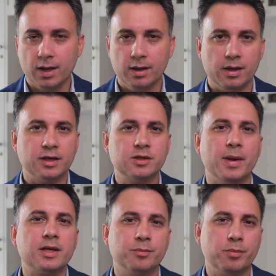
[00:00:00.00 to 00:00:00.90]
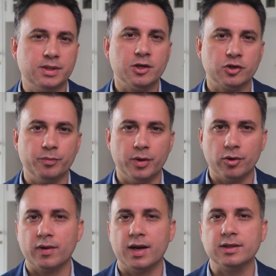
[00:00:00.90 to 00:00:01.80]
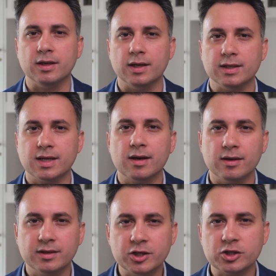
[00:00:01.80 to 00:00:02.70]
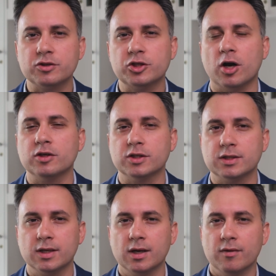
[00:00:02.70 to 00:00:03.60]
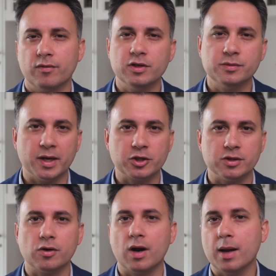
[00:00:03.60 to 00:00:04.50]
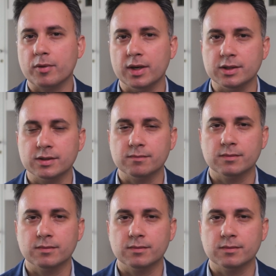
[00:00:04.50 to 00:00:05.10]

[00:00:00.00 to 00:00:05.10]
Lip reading: Expect potential bureaucratic delays and additional charges for inspections or upgrades.